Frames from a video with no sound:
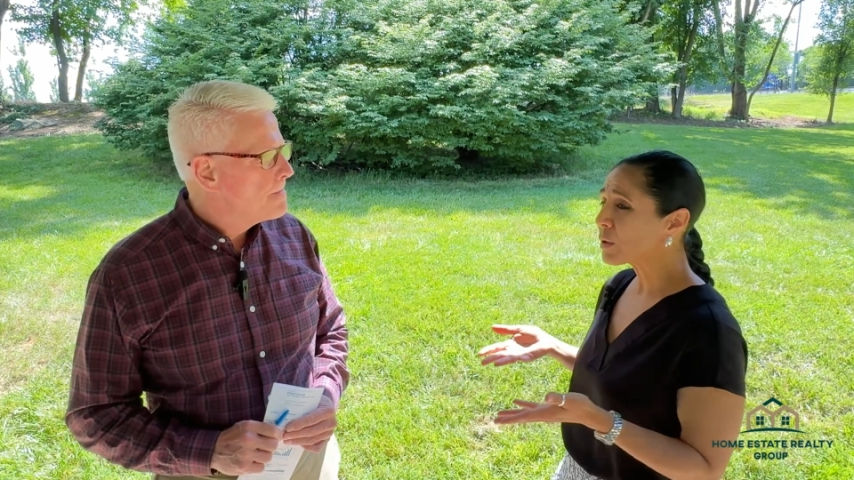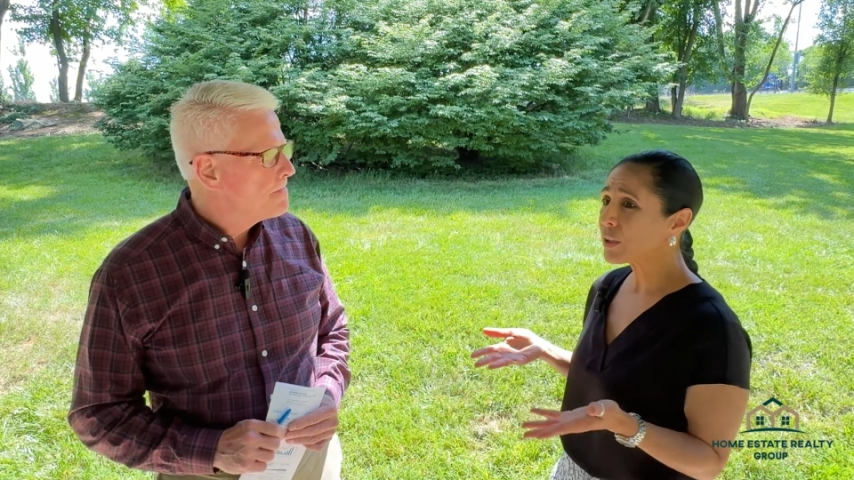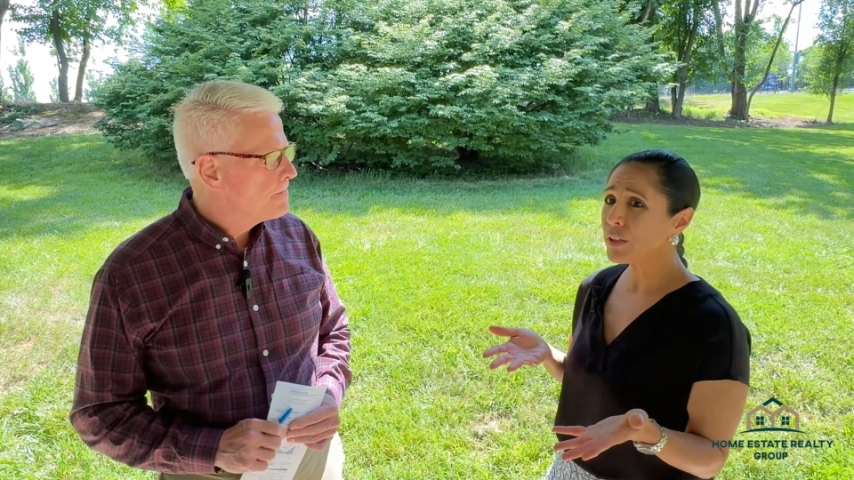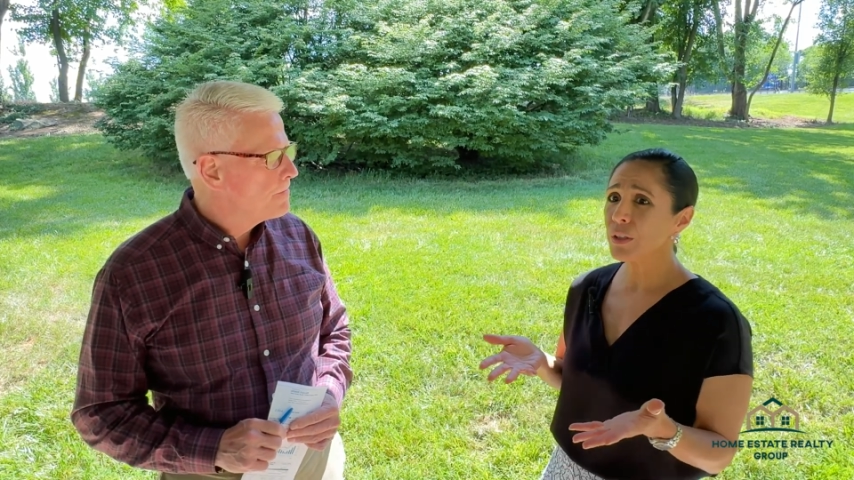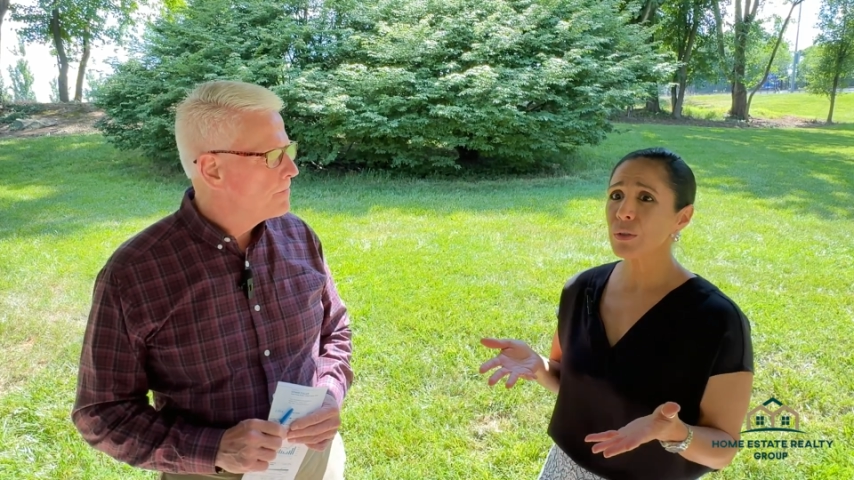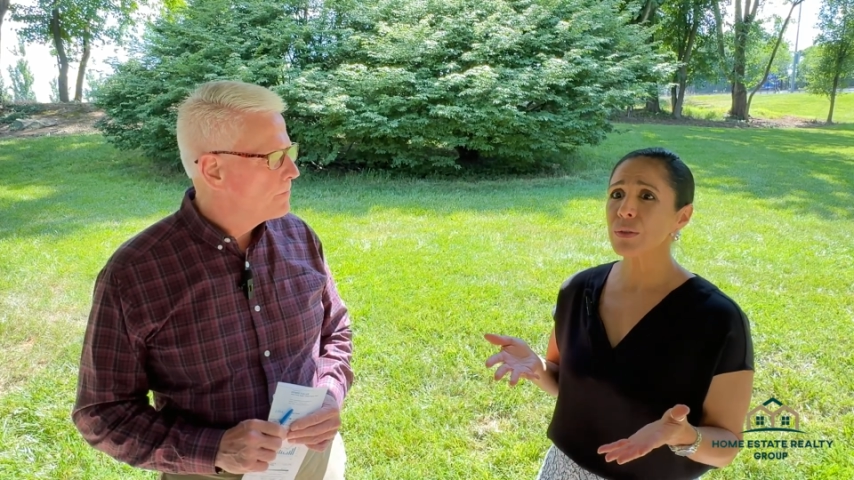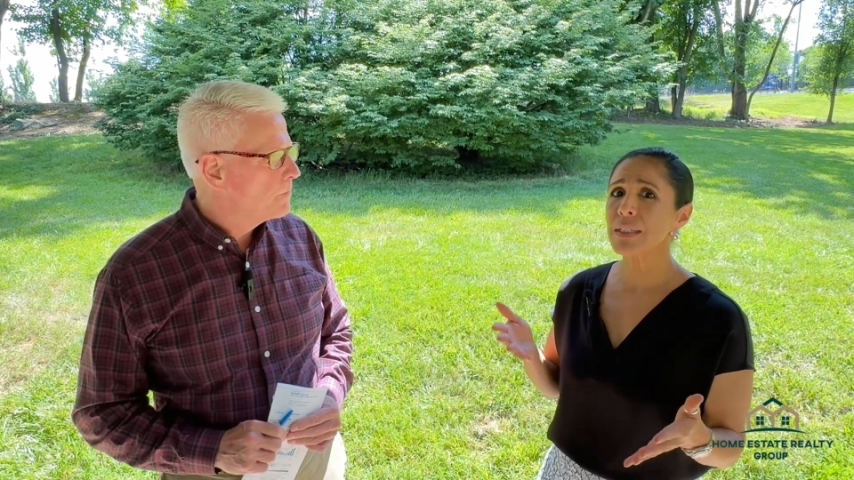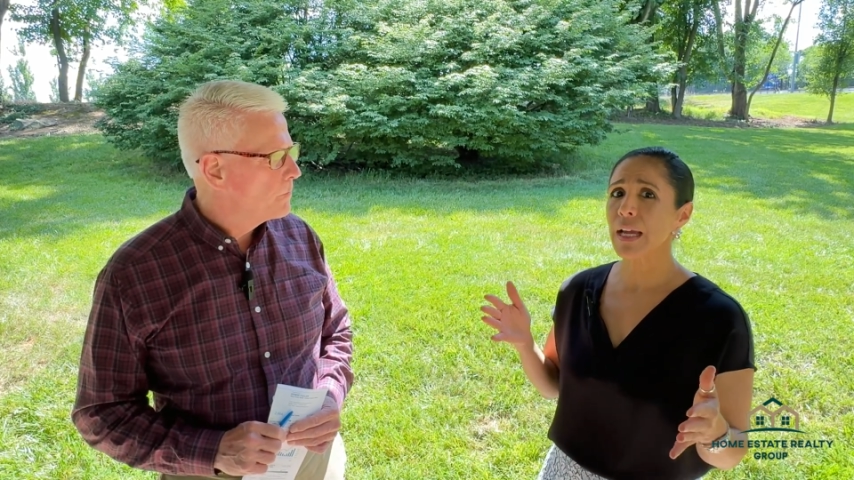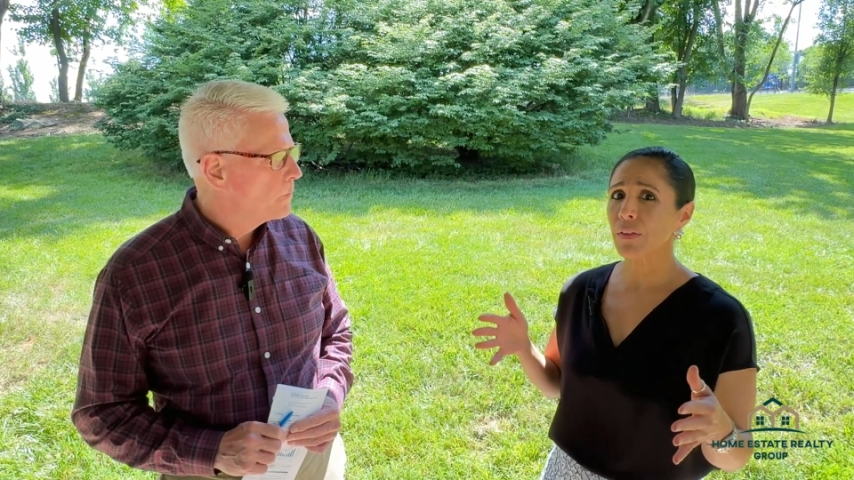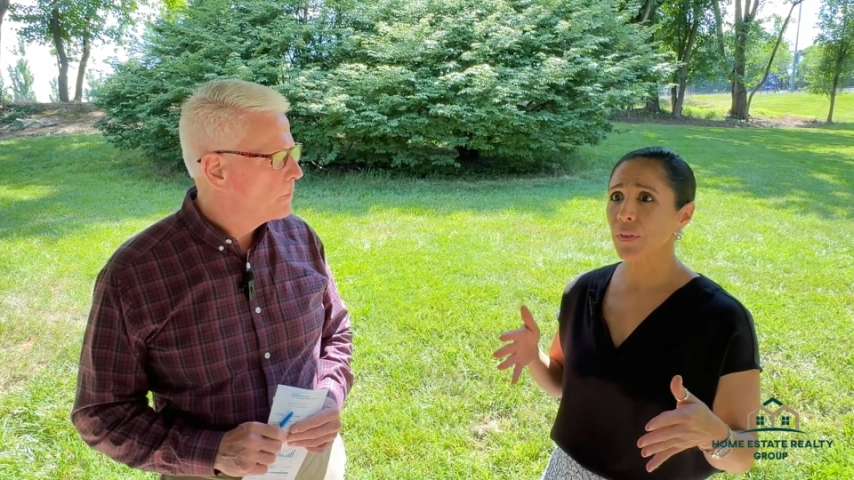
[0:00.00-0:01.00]
good news,
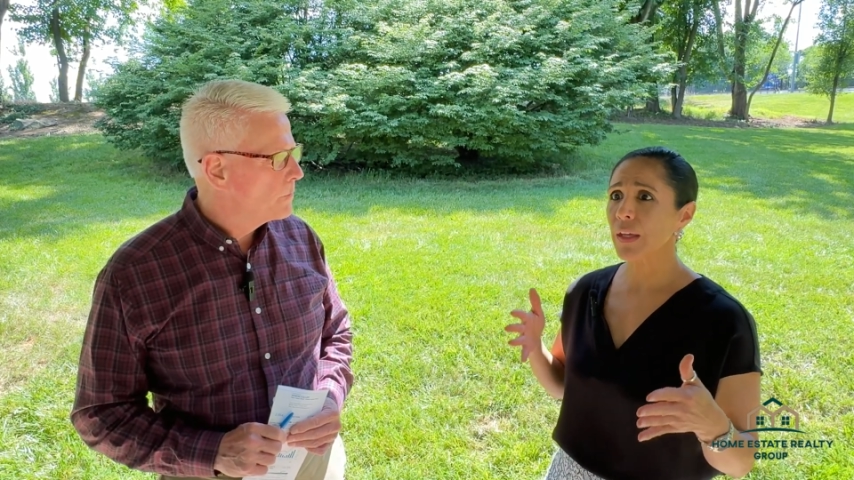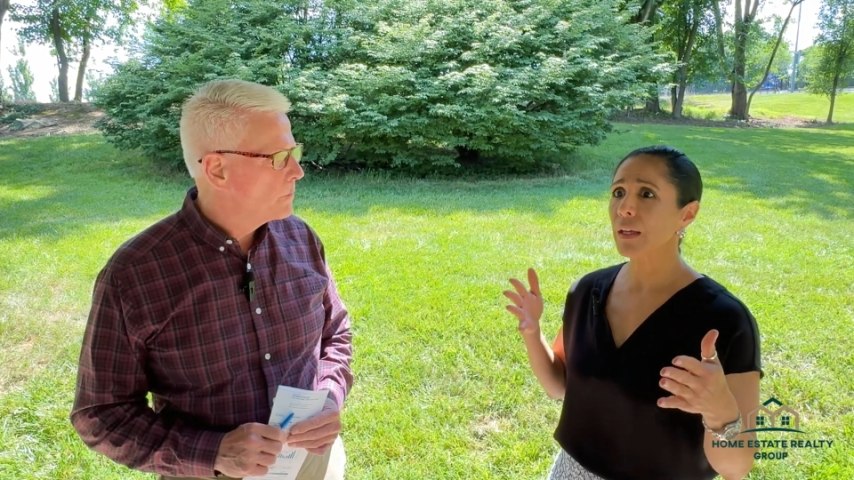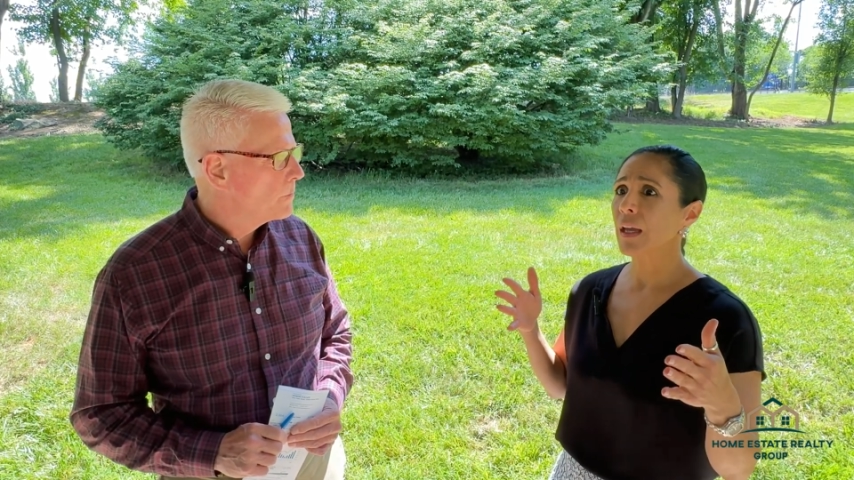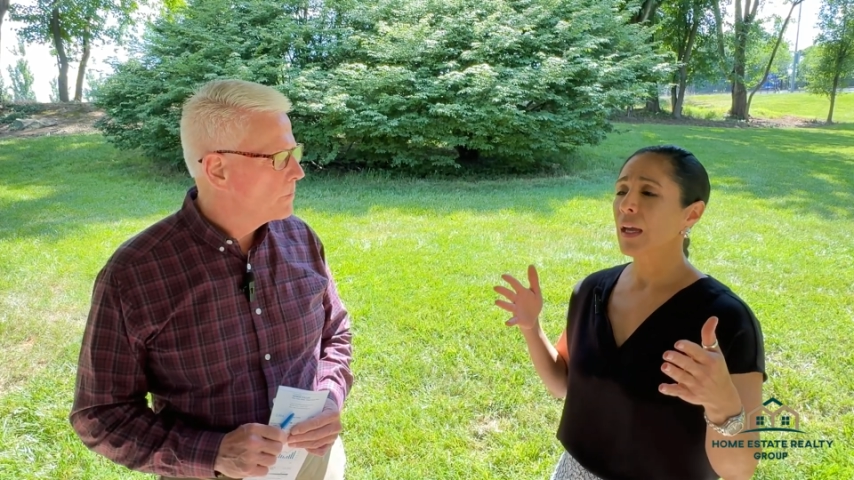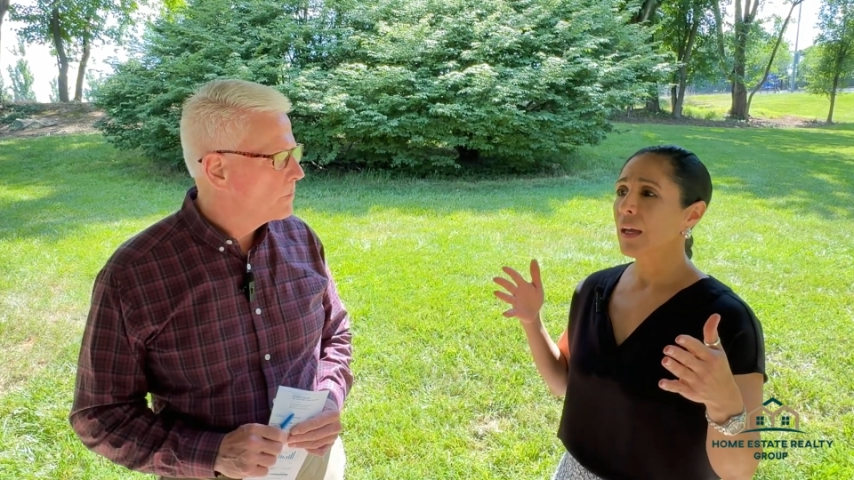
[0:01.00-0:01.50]
I think